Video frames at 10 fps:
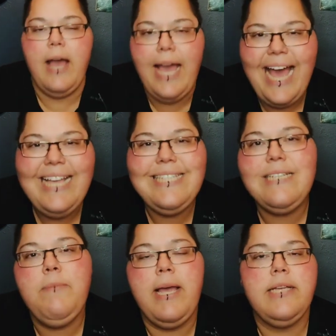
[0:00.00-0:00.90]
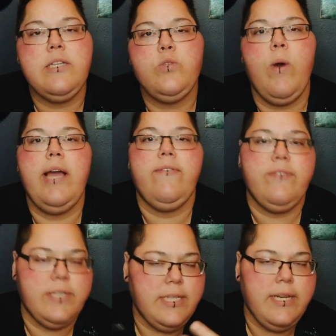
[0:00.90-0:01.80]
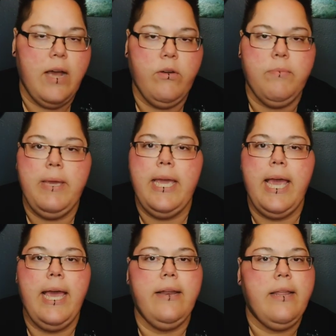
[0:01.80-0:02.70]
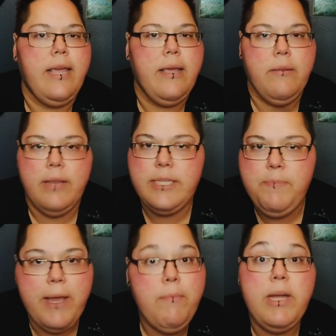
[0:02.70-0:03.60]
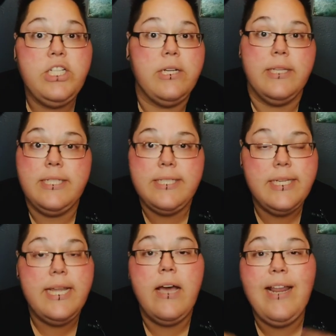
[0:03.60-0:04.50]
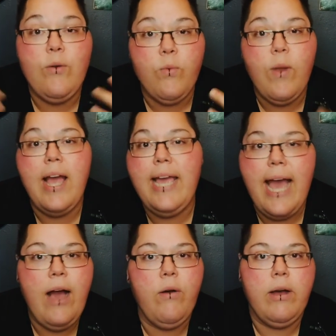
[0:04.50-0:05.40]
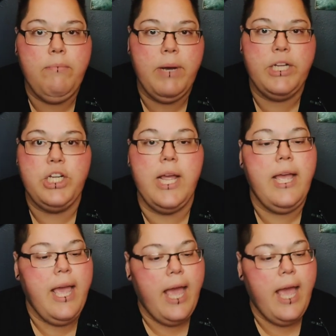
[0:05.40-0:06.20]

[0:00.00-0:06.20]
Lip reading: I asked my ex-wife to sit down with me and let's make a budget. Let's sit down and write out a budget.